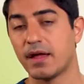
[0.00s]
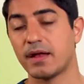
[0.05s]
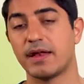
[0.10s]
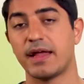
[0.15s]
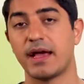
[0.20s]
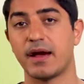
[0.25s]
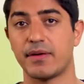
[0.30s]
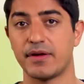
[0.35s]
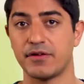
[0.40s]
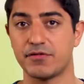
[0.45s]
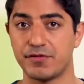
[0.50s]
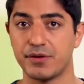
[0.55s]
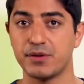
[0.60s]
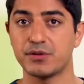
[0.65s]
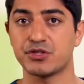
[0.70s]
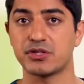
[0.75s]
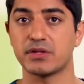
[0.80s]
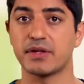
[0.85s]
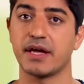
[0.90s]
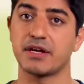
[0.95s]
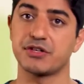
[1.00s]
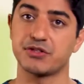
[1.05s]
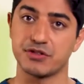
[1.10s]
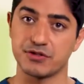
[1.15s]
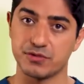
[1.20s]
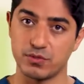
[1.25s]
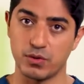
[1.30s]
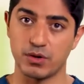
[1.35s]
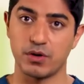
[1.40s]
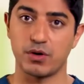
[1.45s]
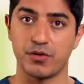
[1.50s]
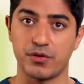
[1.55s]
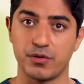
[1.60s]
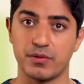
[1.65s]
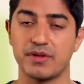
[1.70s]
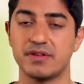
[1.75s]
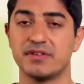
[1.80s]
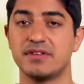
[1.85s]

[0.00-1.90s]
Now, in future lectures, we'll go through the